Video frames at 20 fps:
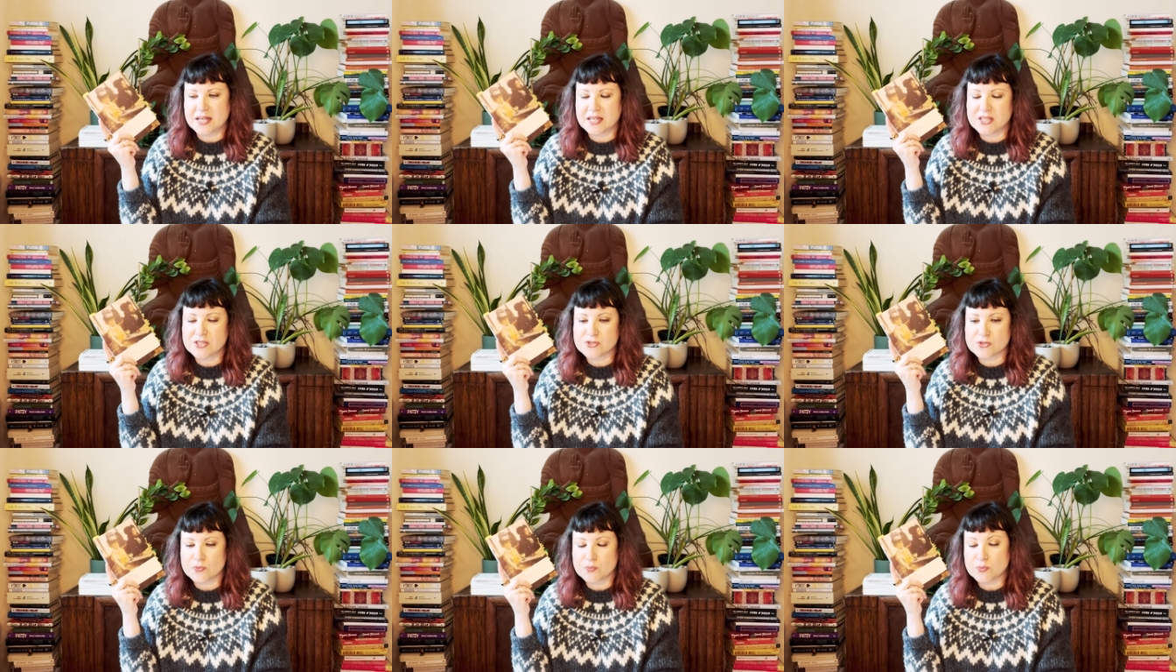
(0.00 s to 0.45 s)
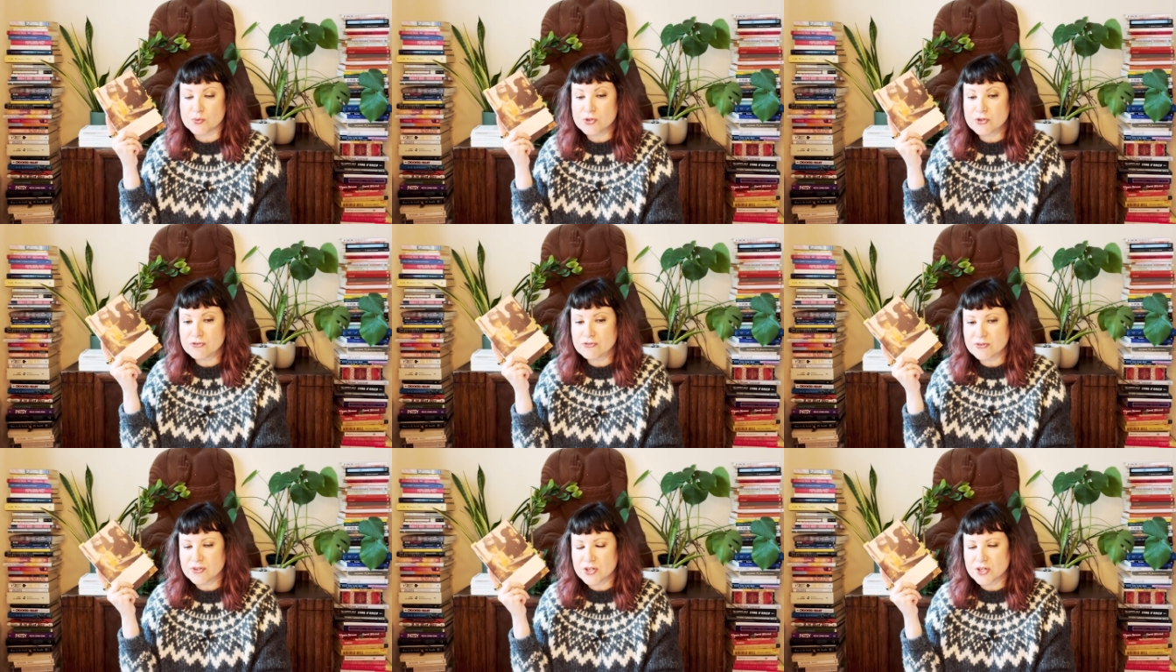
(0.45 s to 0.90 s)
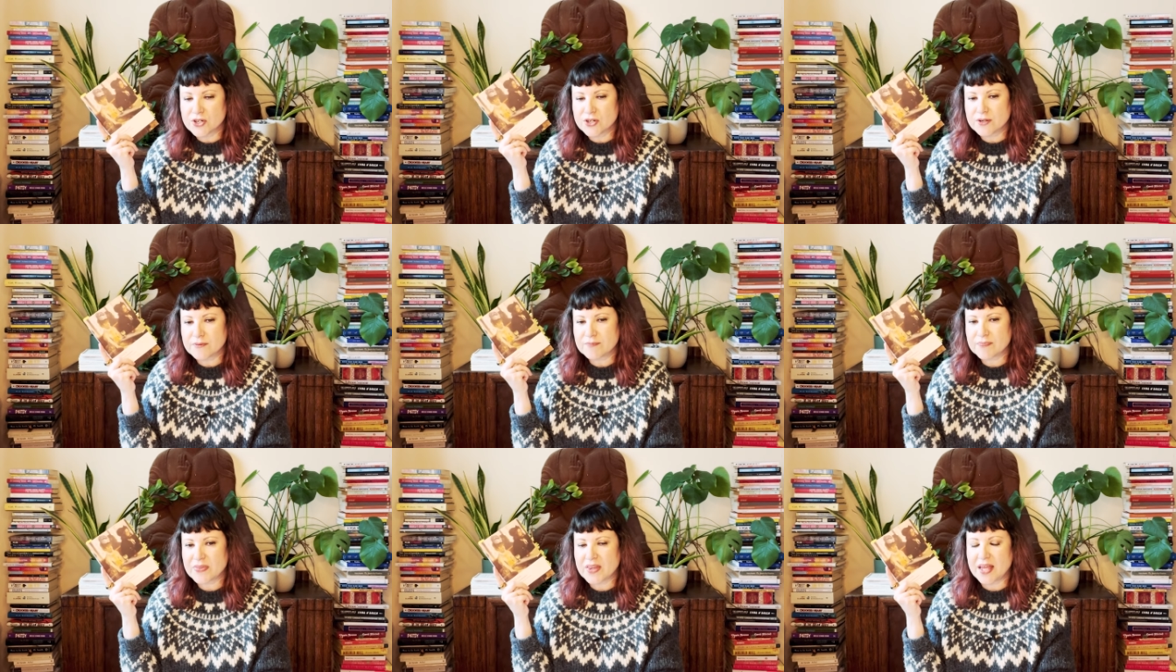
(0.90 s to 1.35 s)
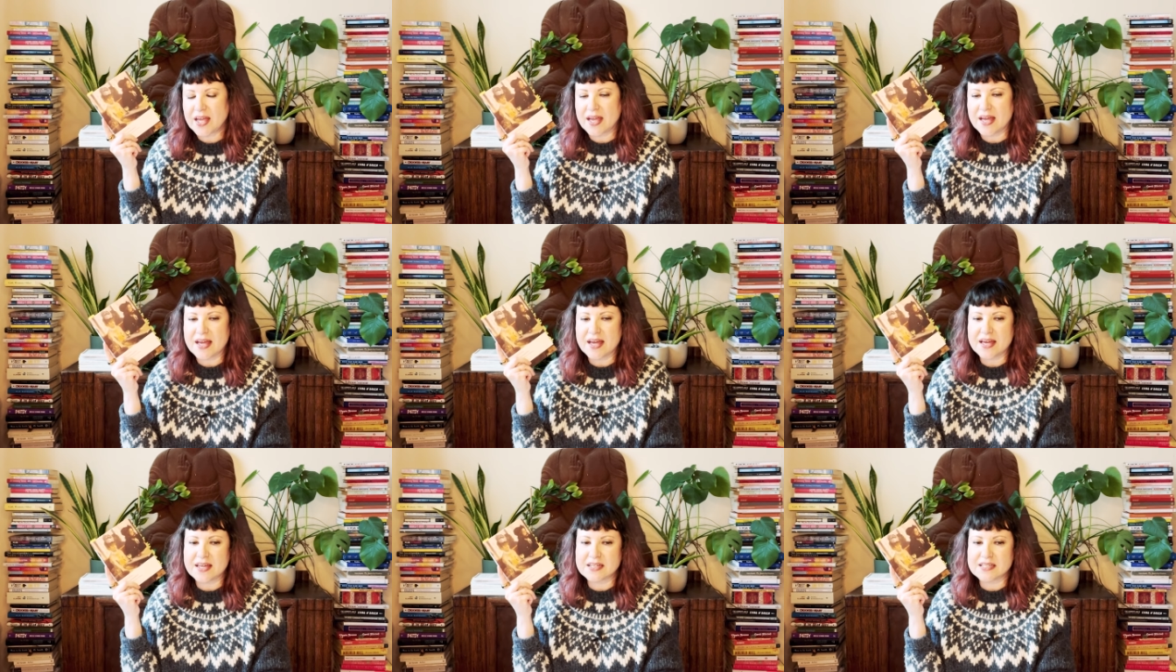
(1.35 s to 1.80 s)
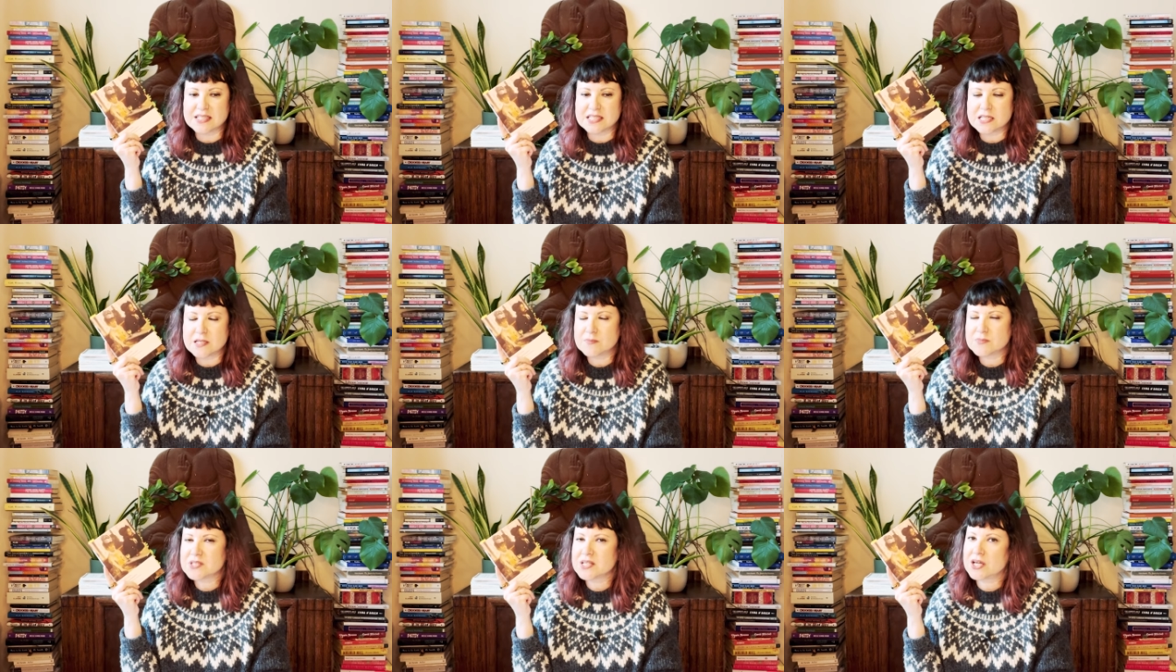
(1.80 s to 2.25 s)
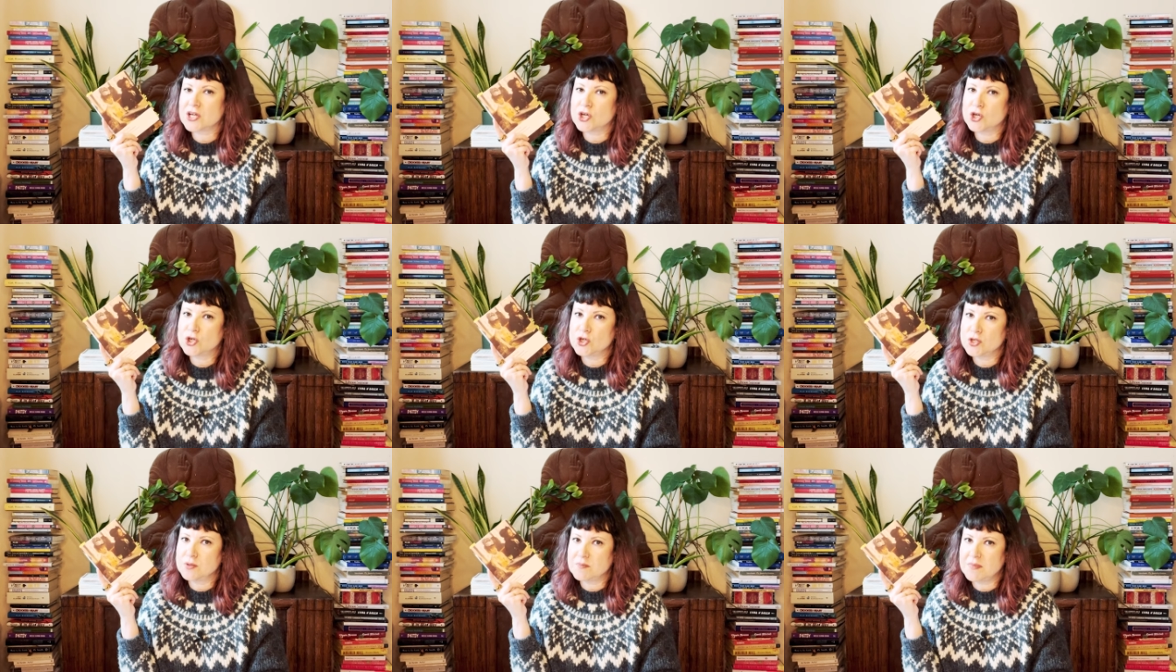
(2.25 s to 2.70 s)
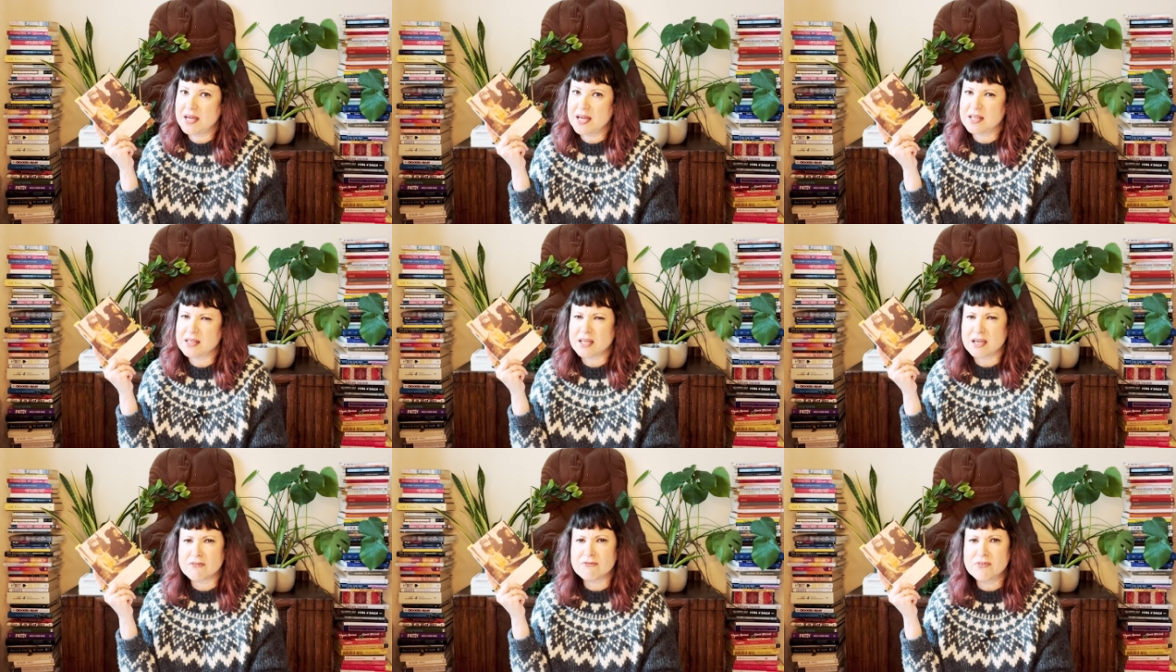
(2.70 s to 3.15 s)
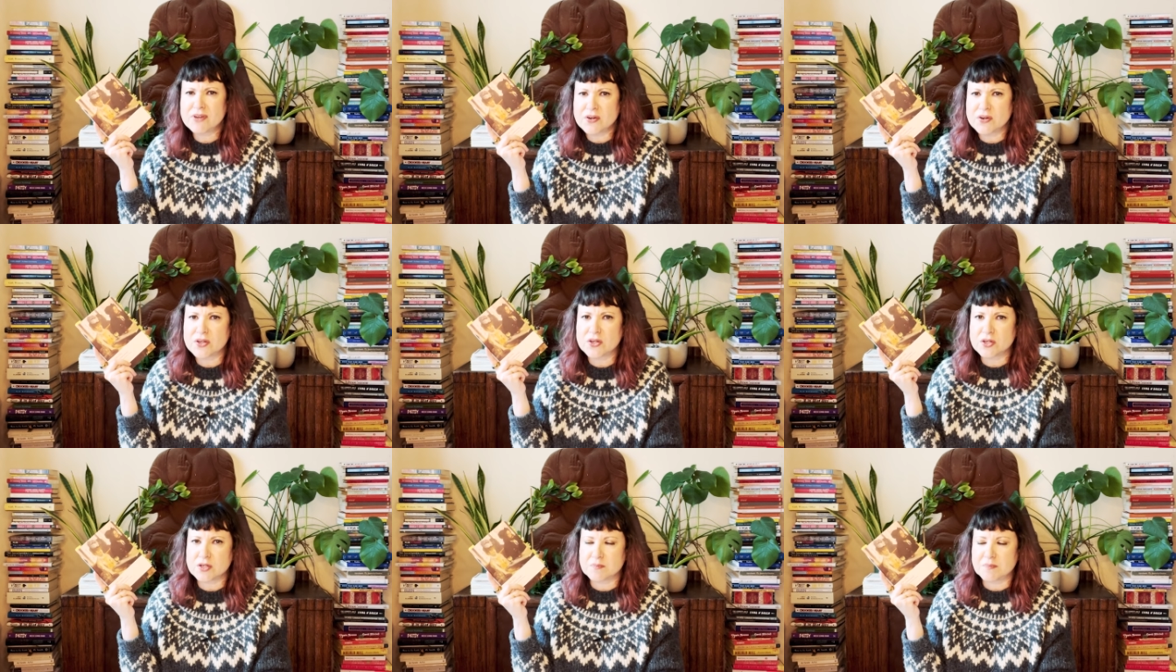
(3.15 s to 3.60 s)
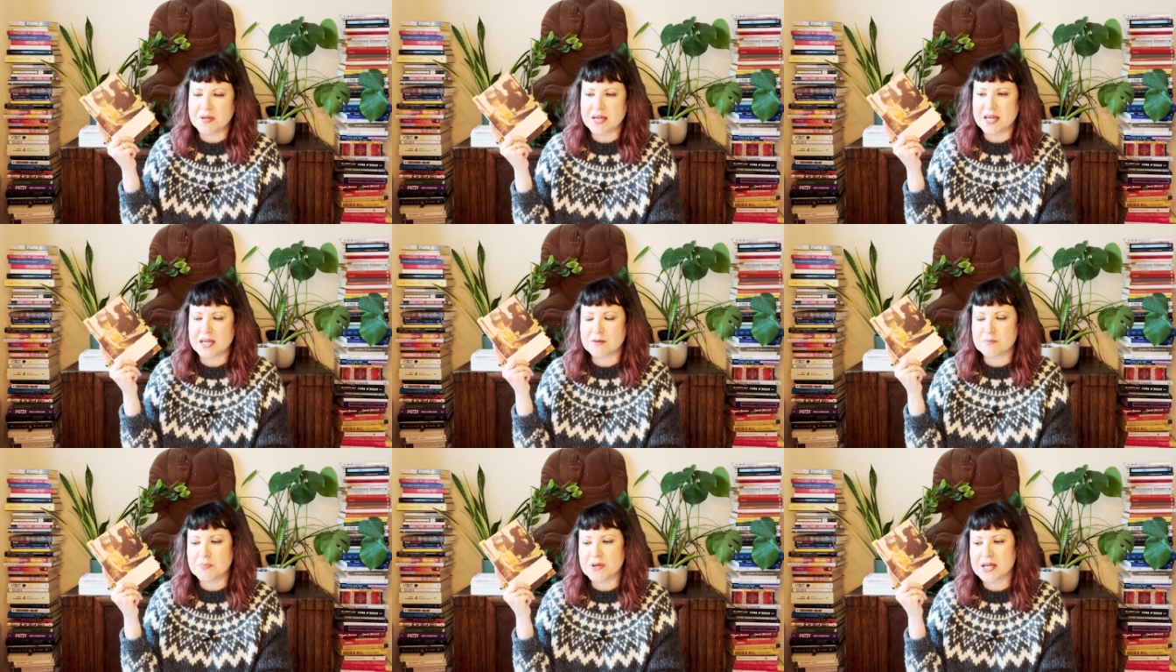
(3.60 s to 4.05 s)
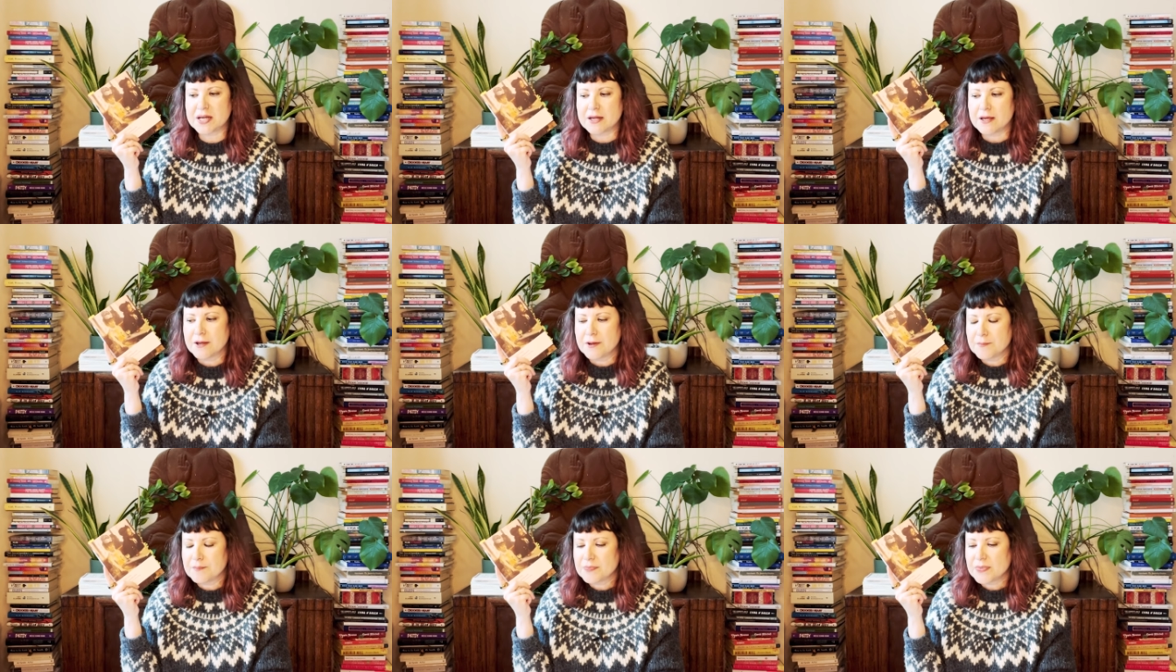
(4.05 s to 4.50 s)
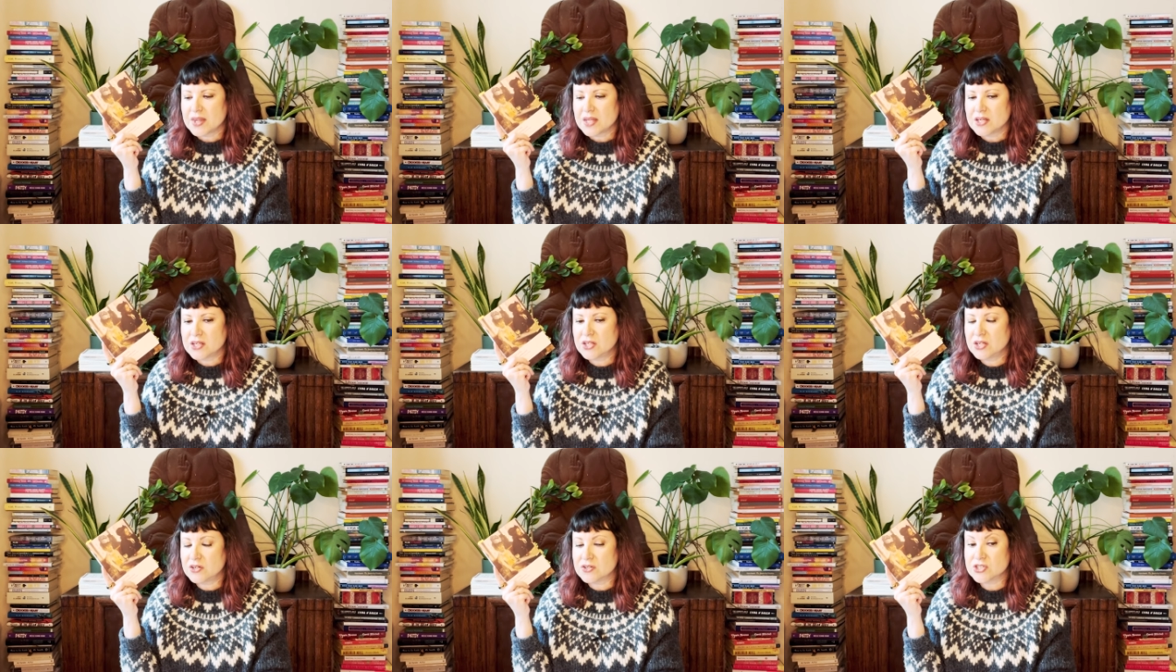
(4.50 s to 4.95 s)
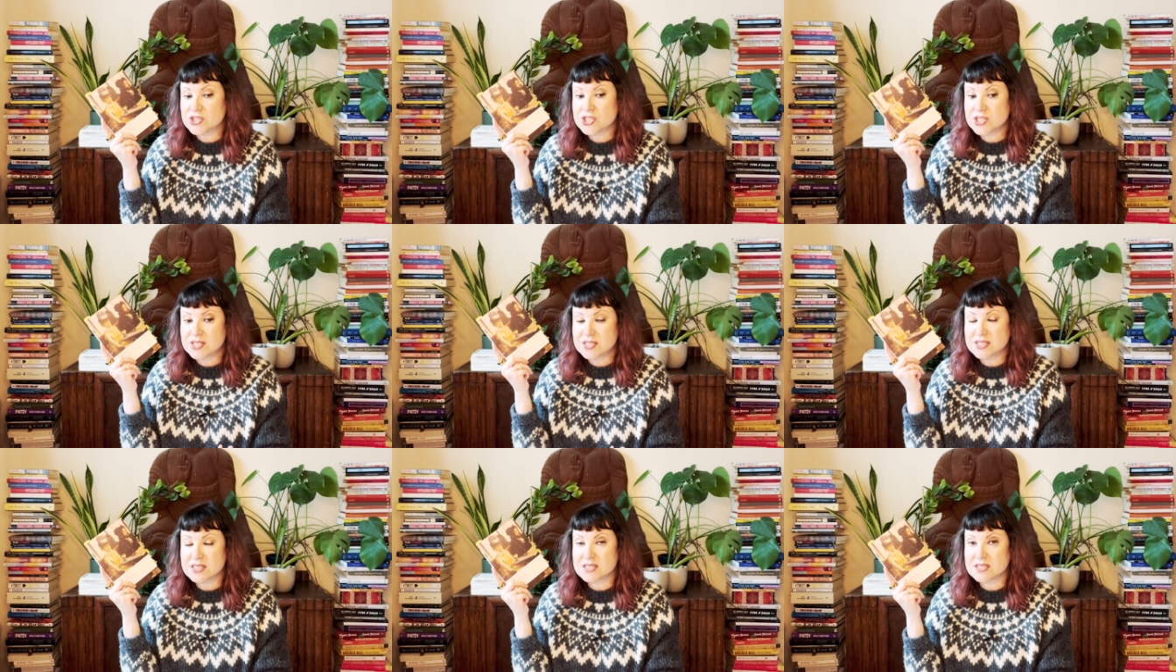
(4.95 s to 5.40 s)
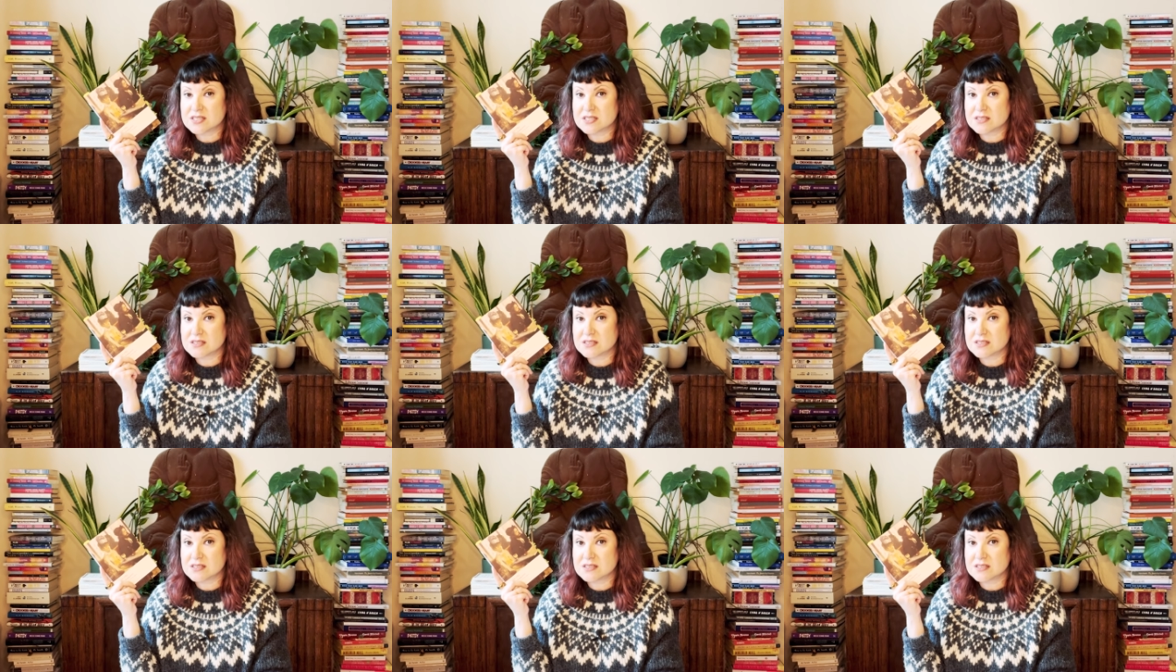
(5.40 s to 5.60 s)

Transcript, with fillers: He's a roofer and seems like a good man, like a very good man, but you know she's